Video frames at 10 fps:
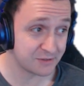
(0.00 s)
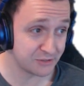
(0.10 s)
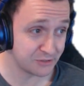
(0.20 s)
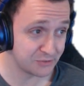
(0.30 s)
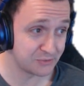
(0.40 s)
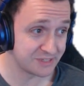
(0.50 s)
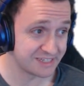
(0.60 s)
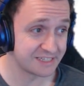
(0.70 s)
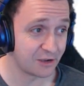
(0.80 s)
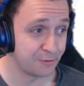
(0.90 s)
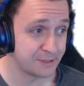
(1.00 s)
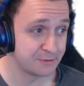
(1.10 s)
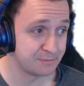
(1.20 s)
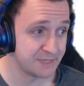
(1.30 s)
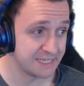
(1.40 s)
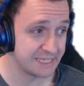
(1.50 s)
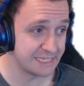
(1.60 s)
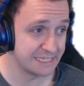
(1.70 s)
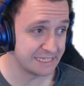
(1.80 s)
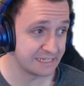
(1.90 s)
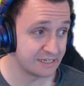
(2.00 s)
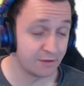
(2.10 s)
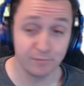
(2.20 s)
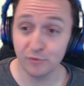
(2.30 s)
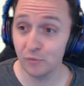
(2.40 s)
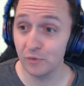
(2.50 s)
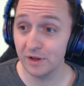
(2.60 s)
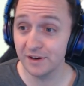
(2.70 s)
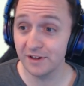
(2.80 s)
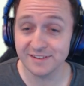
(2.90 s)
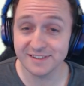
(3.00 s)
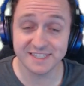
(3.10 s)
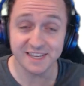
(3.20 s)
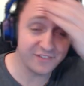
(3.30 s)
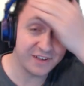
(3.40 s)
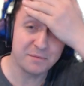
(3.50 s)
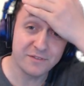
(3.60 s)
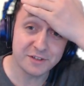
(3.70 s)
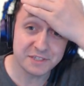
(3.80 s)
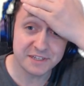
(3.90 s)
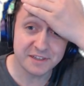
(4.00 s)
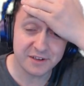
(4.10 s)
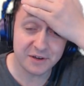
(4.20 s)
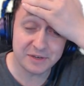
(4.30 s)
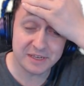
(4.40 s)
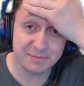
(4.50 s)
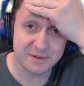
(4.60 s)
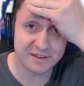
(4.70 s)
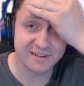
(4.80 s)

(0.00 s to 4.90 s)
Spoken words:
to lose is going to be number 1. Oh, Stefan, we've lost another goalkeeper.